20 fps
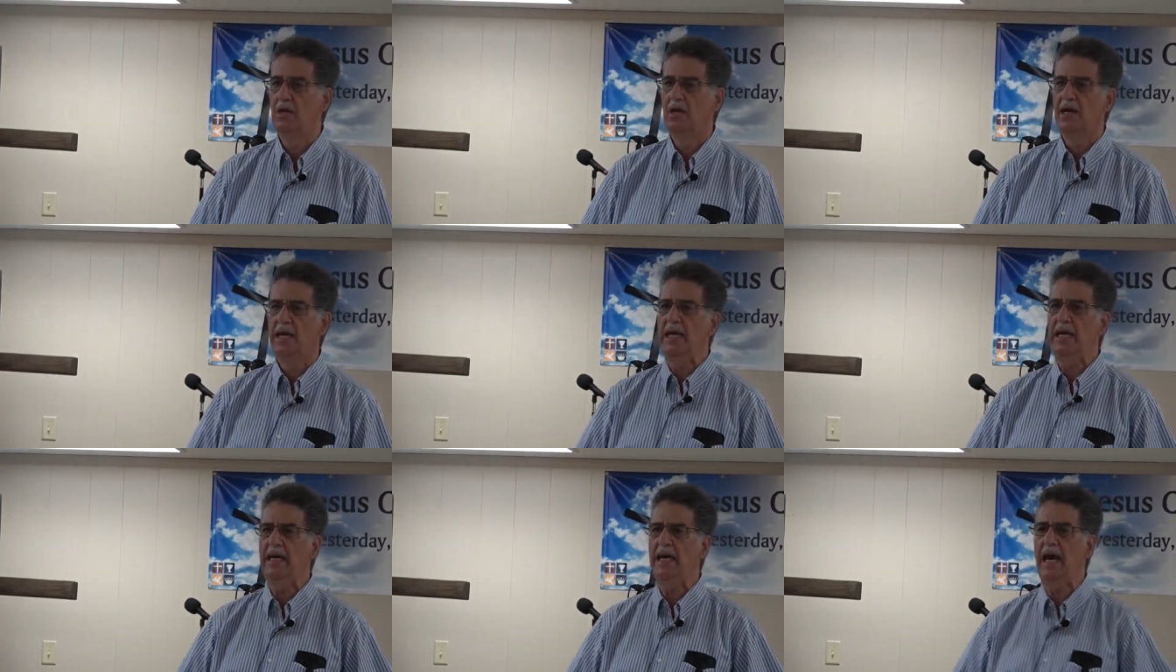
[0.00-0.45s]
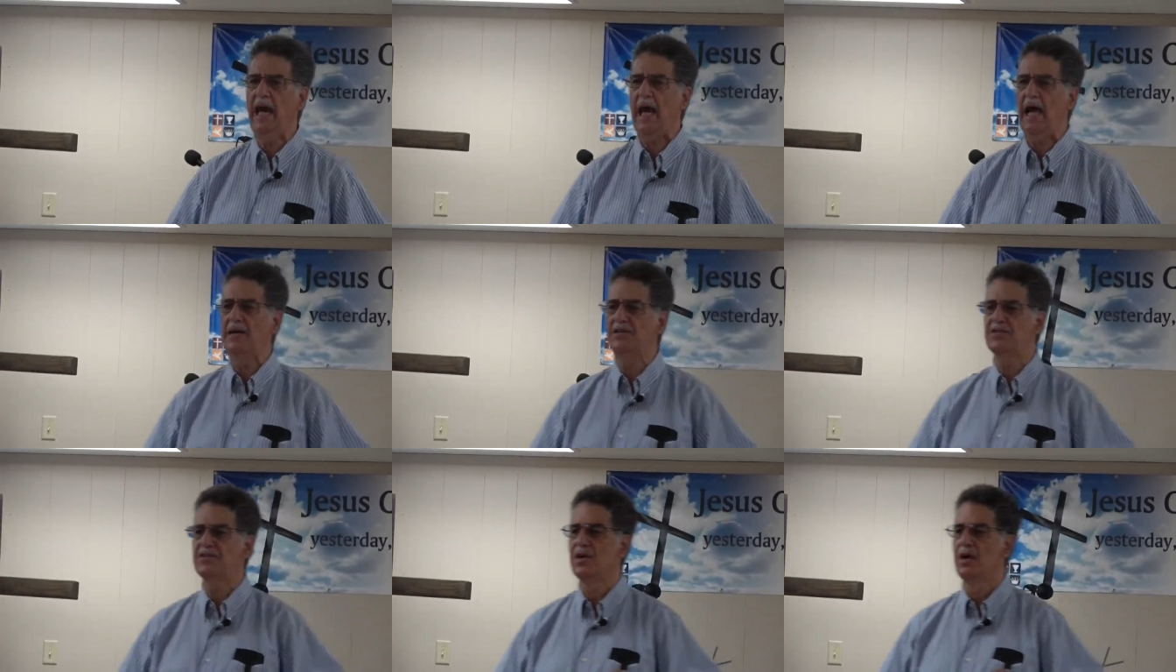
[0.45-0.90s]
He
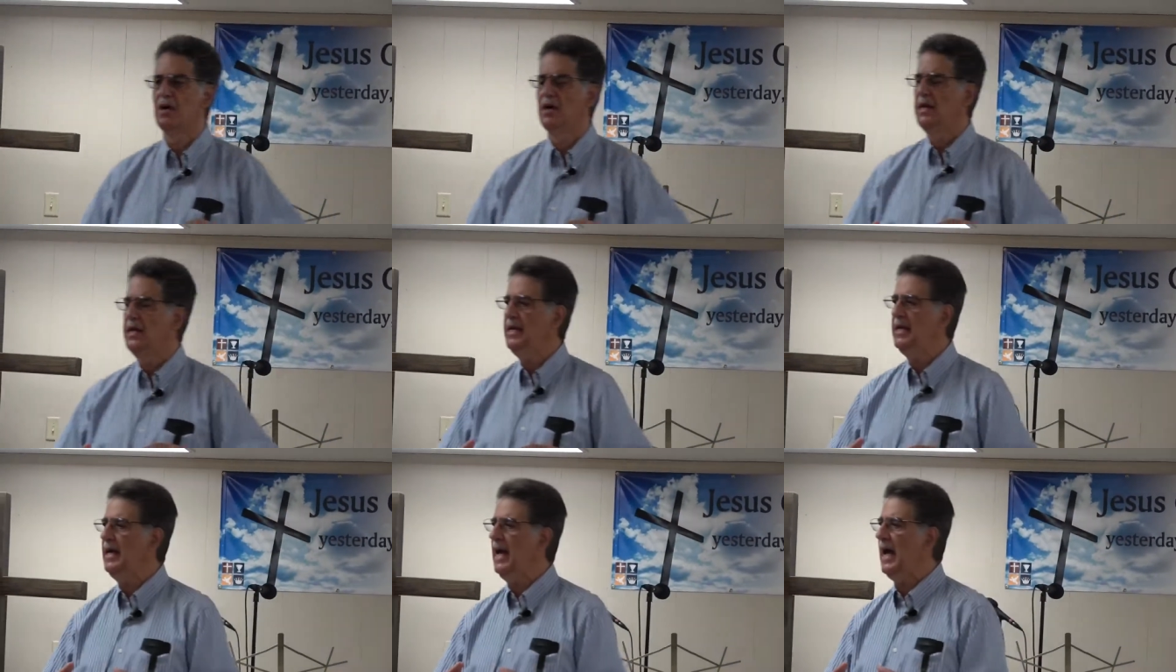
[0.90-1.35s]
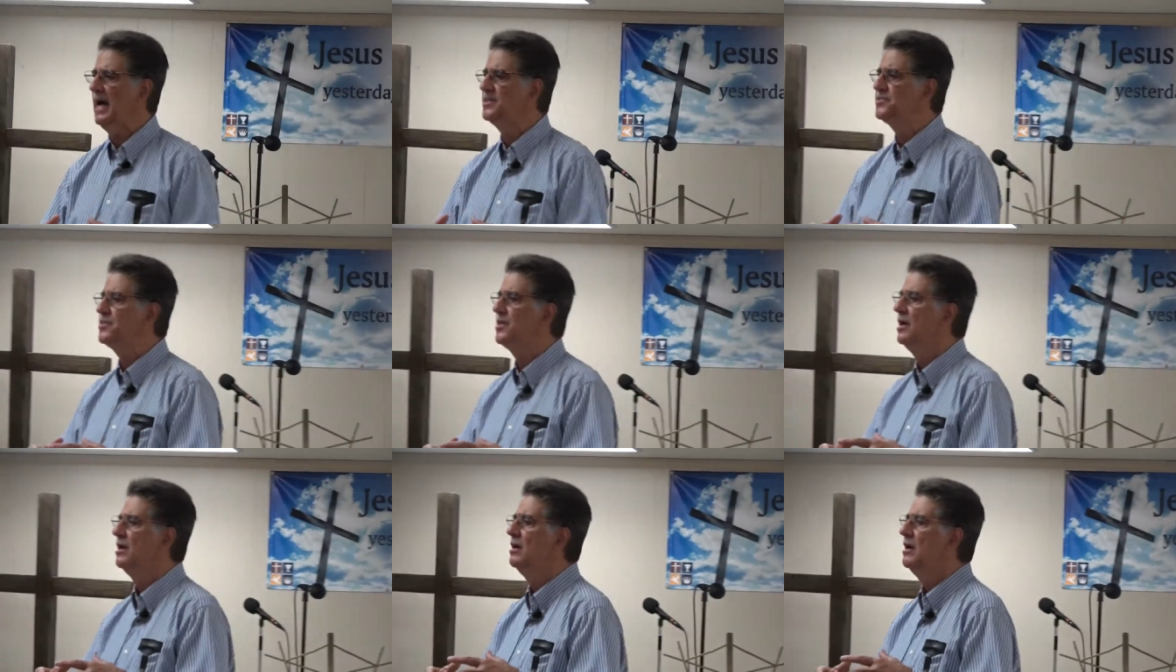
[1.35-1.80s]
has, he
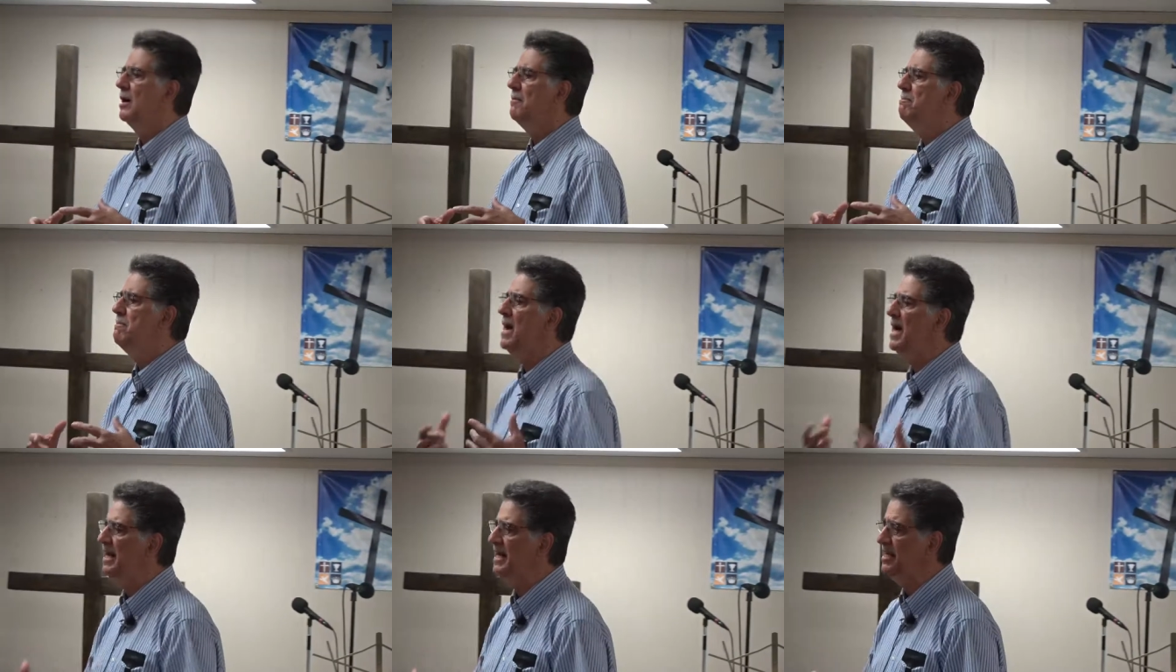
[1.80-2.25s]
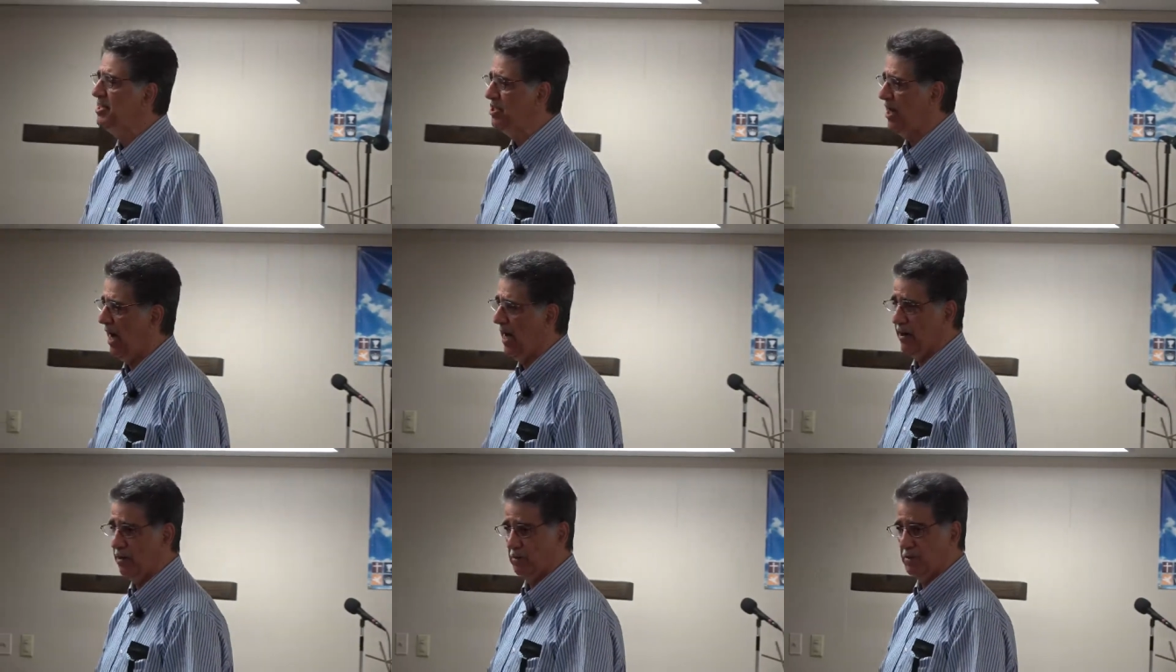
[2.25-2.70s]
has many
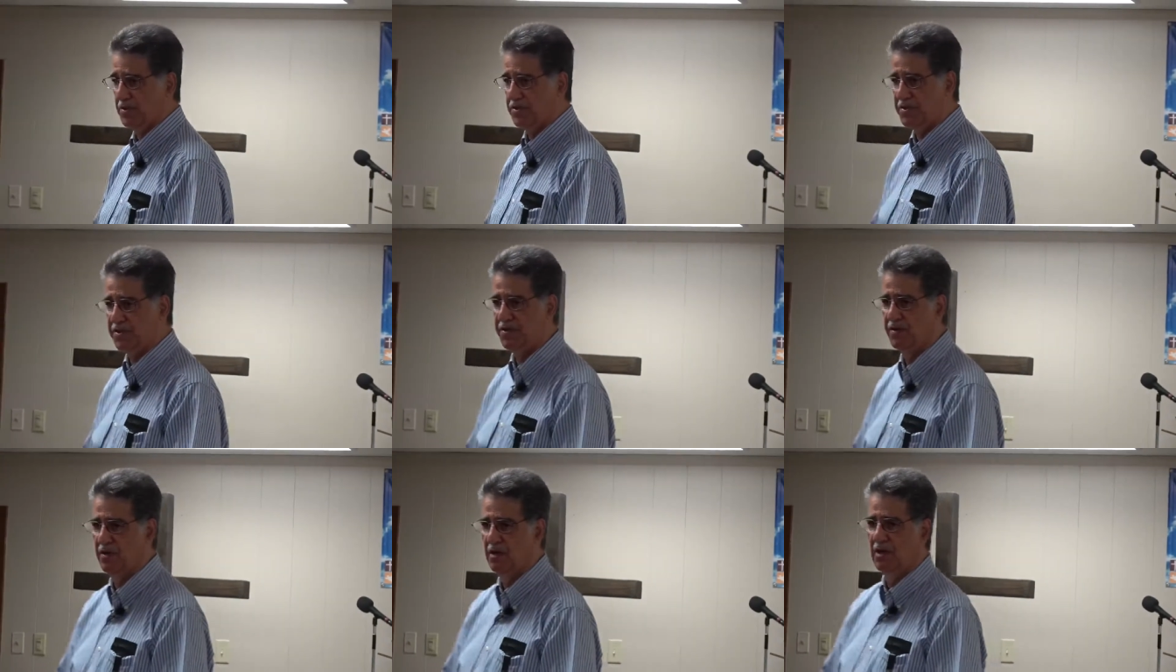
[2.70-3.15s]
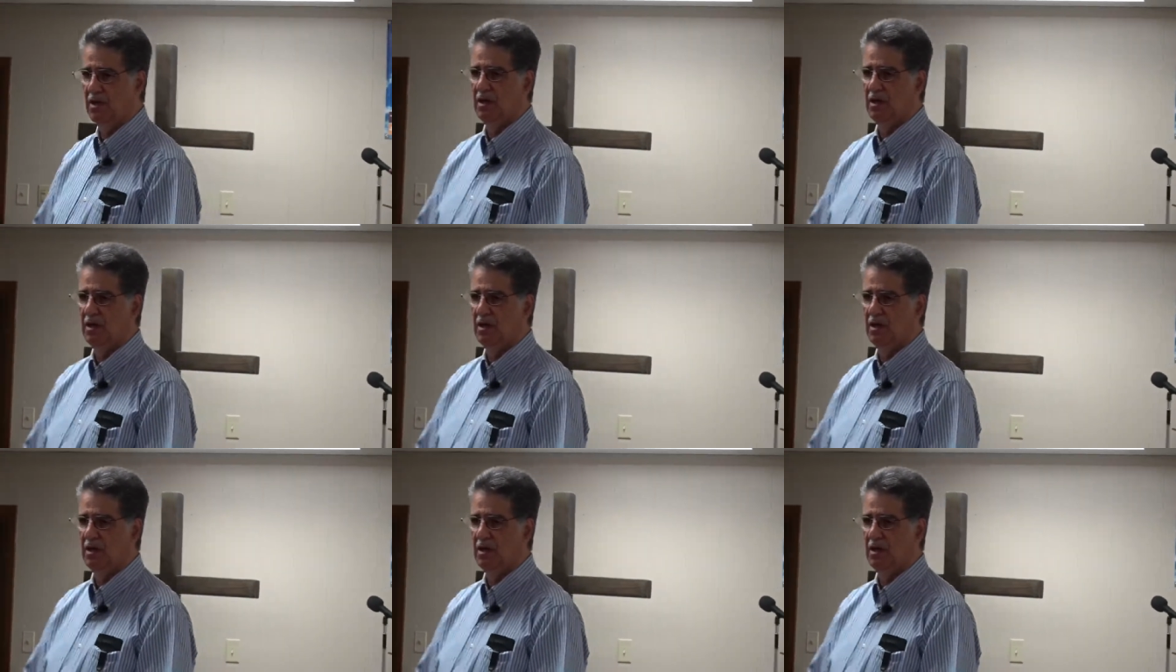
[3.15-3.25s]
titles.